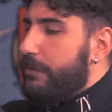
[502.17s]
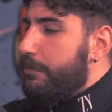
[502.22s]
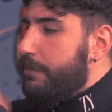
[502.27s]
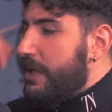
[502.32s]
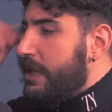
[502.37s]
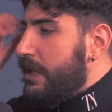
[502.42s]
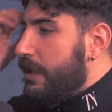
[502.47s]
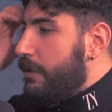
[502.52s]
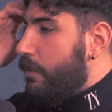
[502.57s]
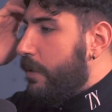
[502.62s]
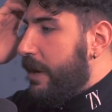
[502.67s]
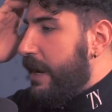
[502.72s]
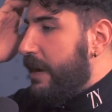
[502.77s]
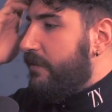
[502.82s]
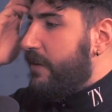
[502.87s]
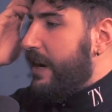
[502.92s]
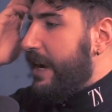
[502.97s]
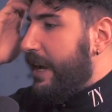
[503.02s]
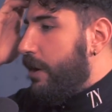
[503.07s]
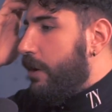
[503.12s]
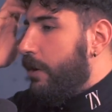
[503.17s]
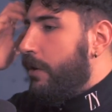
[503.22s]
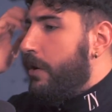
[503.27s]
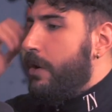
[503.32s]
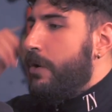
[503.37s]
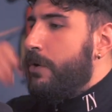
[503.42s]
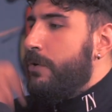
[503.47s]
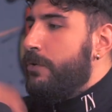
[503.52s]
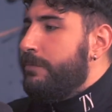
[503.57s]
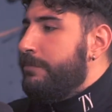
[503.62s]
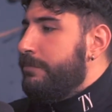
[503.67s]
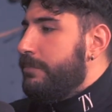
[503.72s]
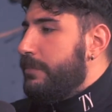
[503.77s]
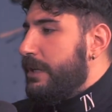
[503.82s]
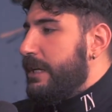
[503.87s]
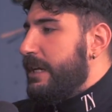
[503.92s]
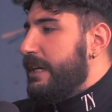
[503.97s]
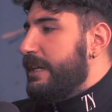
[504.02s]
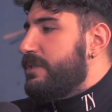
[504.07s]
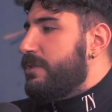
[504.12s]
me, whenever I go home,
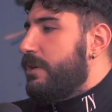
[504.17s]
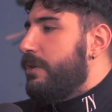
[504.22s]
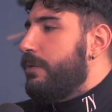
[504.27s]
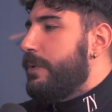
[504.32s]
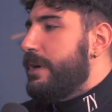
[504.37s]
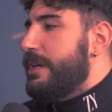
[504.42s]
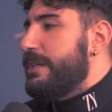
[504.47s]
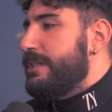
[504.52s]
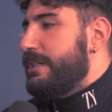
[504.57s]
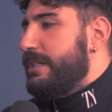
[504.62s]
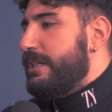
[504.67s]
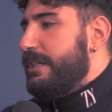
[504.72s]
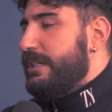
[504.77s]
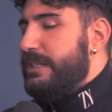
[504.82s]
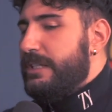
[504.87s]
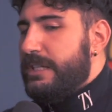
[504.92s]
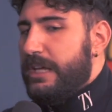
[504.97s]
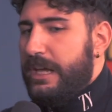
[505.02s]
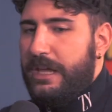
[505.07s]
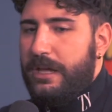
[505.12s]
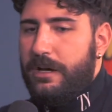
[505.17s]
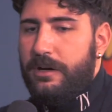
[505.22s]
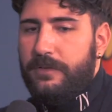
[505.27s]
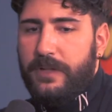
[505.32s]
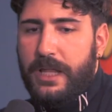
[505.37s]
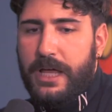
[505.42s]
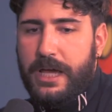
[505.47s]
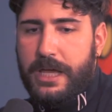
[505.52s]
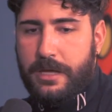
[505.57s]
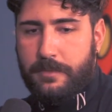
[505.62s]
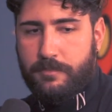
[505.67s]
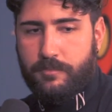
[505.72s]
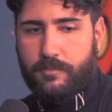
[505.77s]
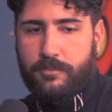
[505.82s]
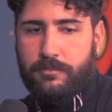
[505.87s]
it's always this thing of like,